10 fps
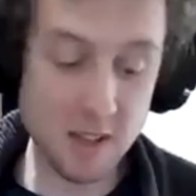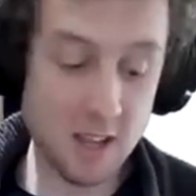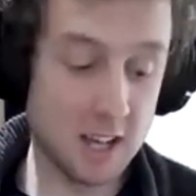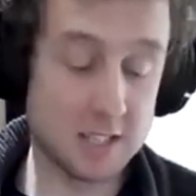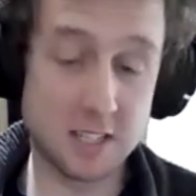
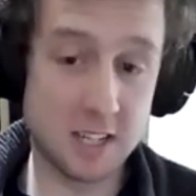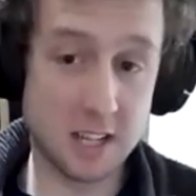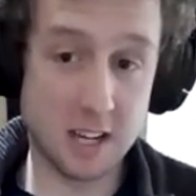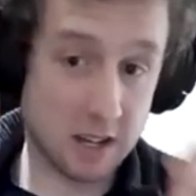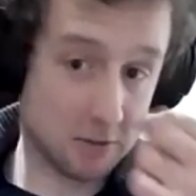as I
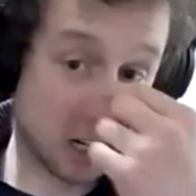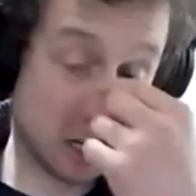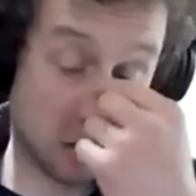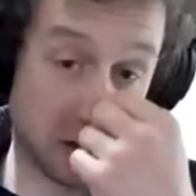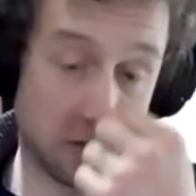say, I try to
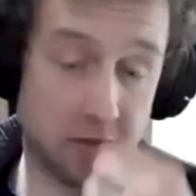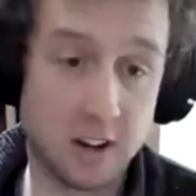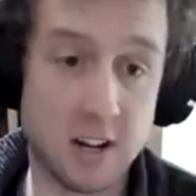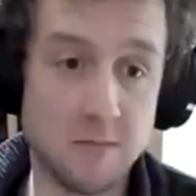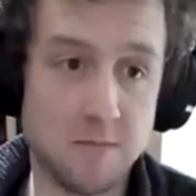do a bit
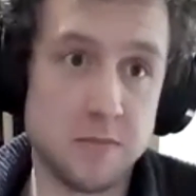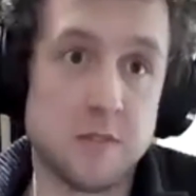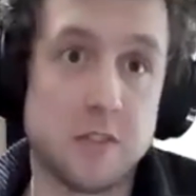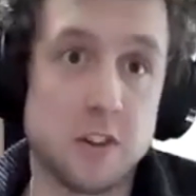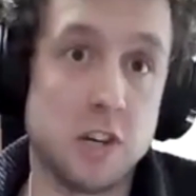for
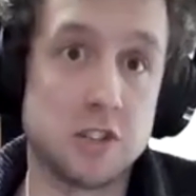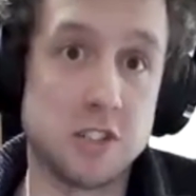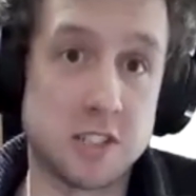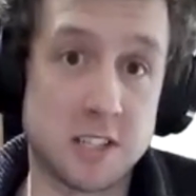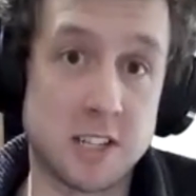new
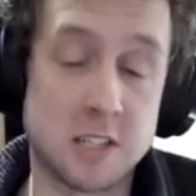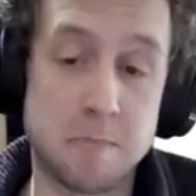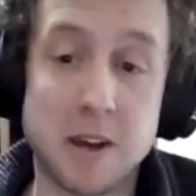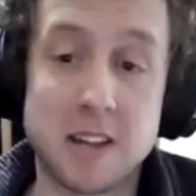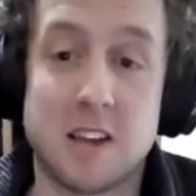entrants and things. The
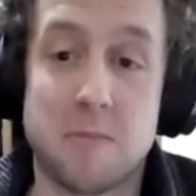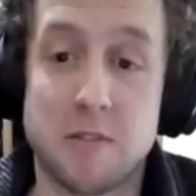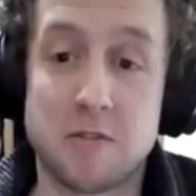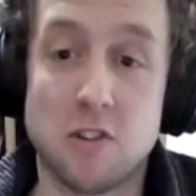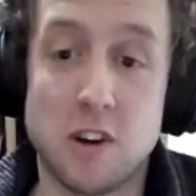big tip
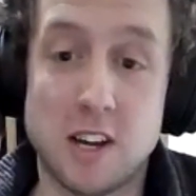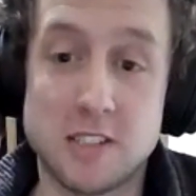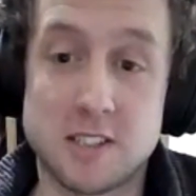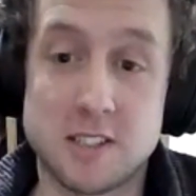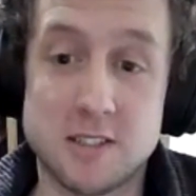I've got
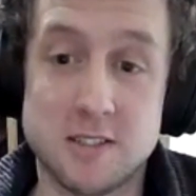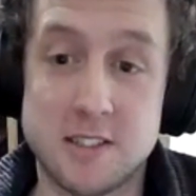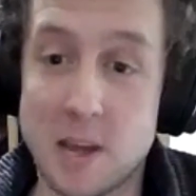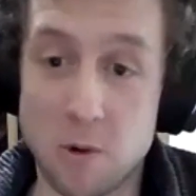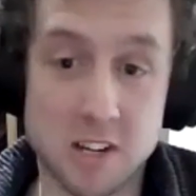is
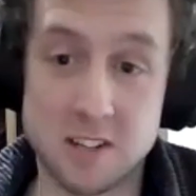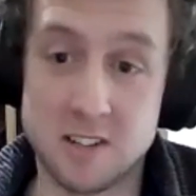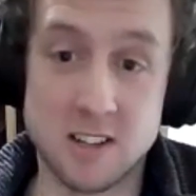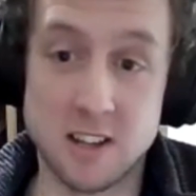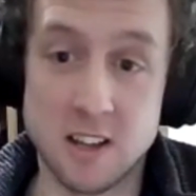networking.
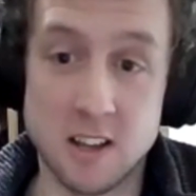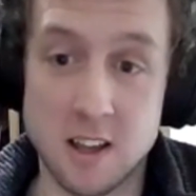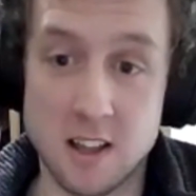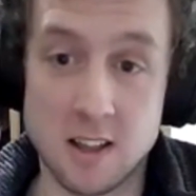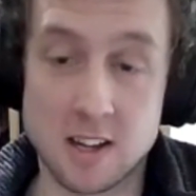
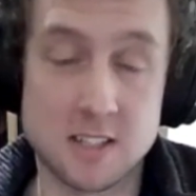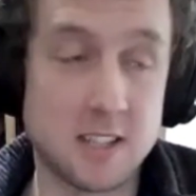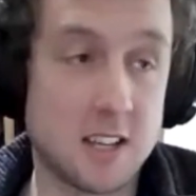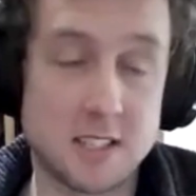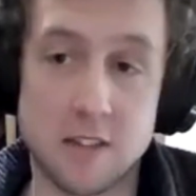Like I
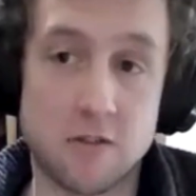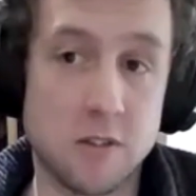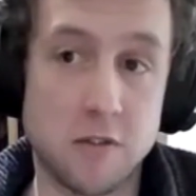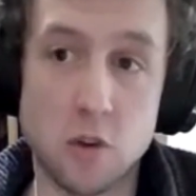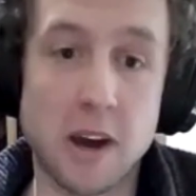say this to everyone,
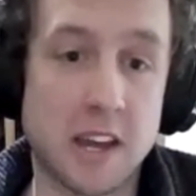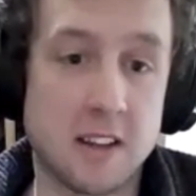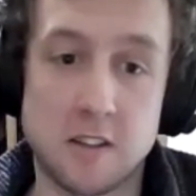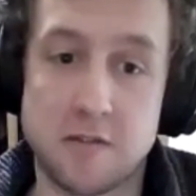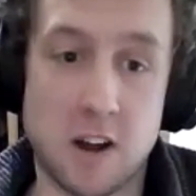if you want to get
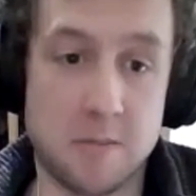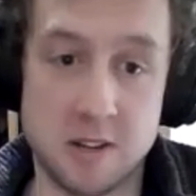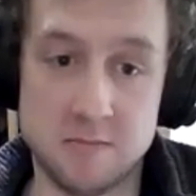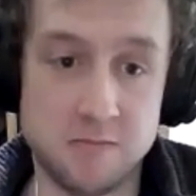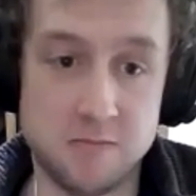into farming,
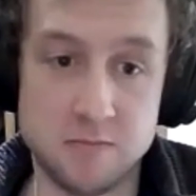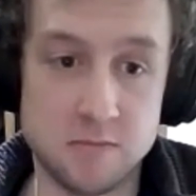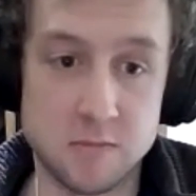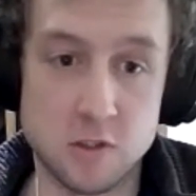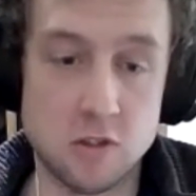
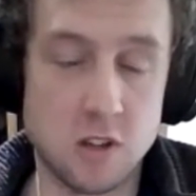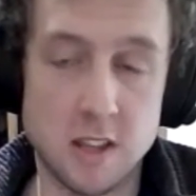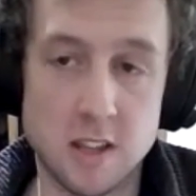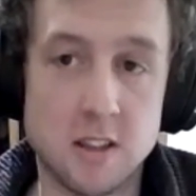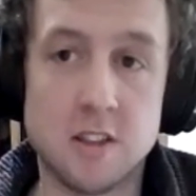
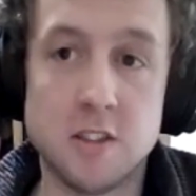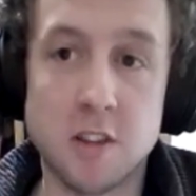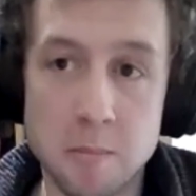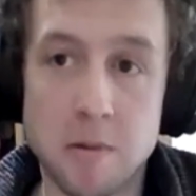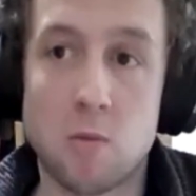the
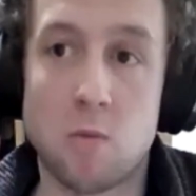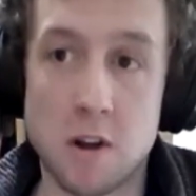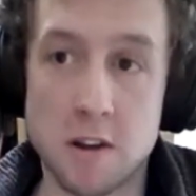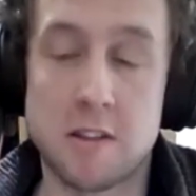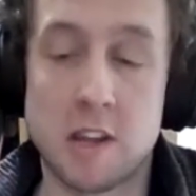number
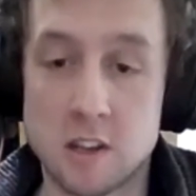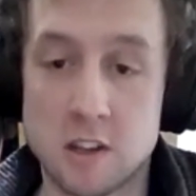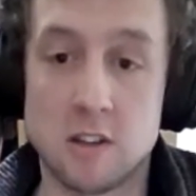one thing